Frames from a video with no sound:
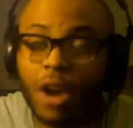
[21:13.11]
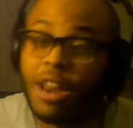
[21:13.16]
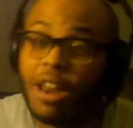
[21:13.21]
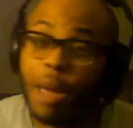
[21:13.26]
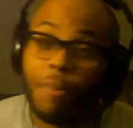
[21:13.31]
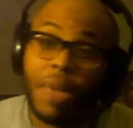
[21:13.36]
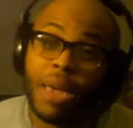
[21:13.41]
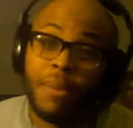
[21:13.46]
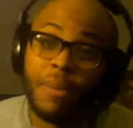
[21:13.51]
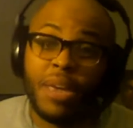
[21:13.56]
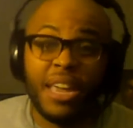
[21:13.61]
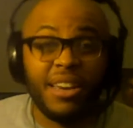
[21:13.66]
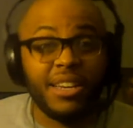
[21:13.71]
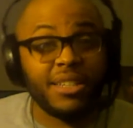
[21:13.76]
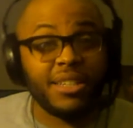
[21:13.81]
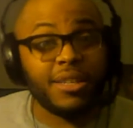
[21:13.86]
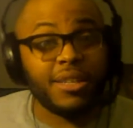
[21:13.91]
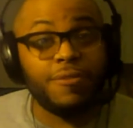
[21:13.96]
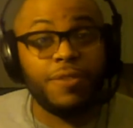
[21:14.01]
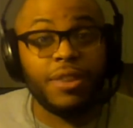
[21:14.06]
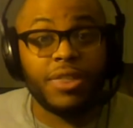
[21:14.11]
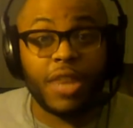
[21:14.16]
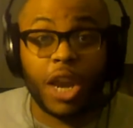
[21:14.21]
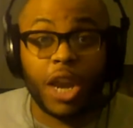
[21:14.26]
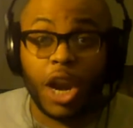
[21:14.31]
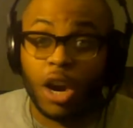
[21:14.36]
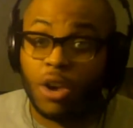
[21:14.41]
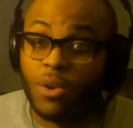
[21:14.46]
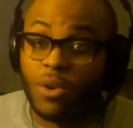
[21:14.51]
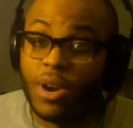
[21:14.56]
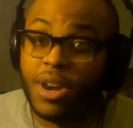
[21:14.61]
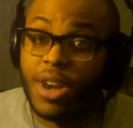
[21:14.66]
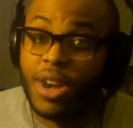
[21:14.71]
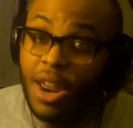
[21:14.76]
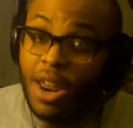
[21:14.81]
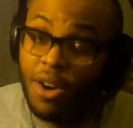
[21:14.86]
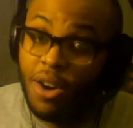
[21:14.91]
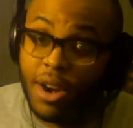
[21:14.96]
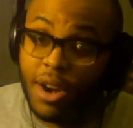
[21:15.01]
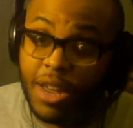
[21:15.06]
Now, maybe it doesn't fit the current
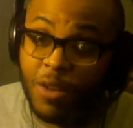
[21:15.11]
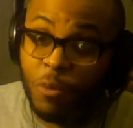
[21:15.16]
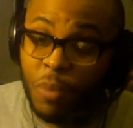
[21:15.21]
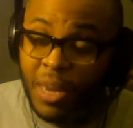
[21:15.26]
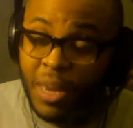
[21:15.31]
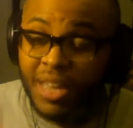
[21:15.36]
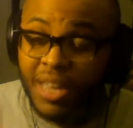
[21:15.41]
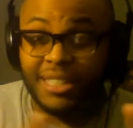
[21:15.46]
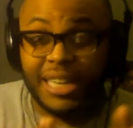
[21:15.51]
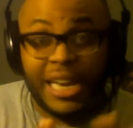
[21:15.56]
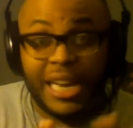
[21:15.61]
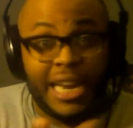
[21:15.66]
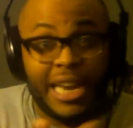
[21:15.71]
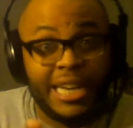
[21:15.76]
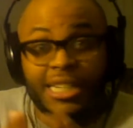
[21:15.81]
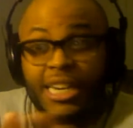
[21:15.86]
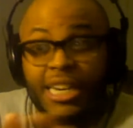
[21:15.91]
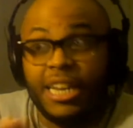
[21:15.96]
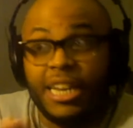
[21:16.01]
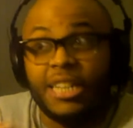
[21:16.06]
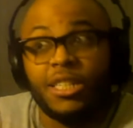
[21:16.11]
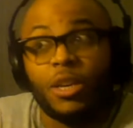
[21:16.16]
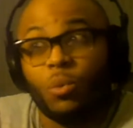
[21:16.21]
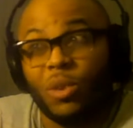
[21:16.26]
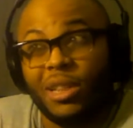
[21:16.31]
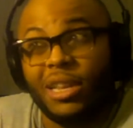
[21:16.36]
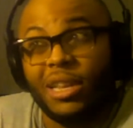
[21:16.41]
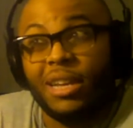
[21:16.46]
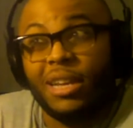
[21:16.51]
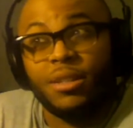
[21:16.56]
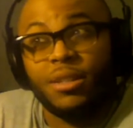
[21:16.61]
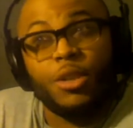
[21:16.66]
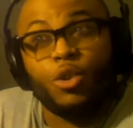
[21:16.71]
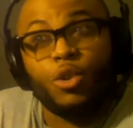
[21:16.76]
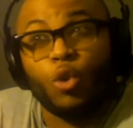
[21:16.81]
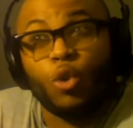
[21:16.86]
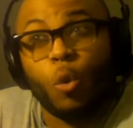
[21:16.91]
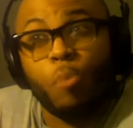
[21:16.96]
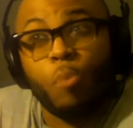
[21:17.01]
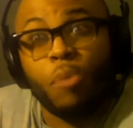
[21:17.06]
narrative because Angie isn't really a
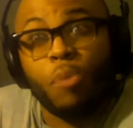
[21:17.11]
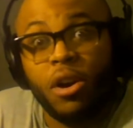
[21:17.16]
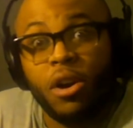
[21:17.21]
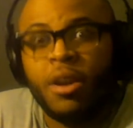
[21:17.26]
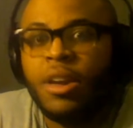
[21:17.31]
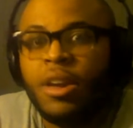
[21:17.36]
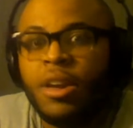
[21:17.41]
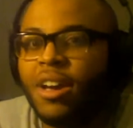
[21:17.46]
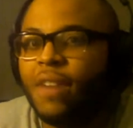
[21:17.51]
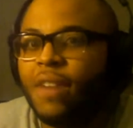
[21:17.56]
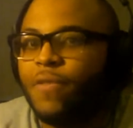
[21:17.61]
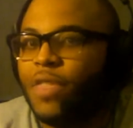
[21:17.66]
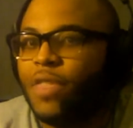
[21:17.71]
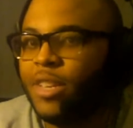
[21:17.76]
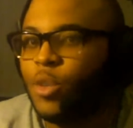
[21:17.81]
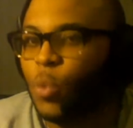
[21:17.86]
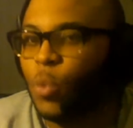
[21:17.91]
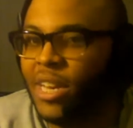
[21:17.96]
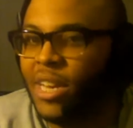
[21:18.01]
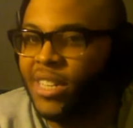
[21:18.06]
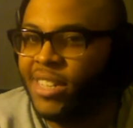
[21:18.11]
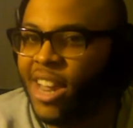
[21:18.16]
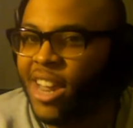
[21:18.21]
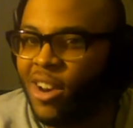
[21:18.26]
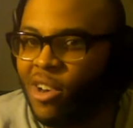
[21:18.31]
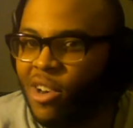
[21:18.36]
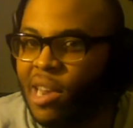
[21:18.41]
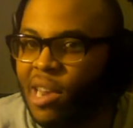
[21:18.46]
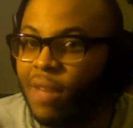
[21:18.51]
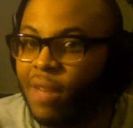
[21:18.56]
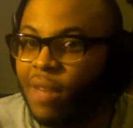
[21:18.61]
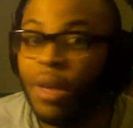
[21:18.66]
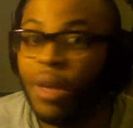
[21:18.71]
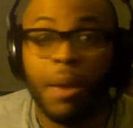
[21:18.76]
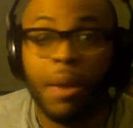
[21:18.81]
central part of this week's narrative.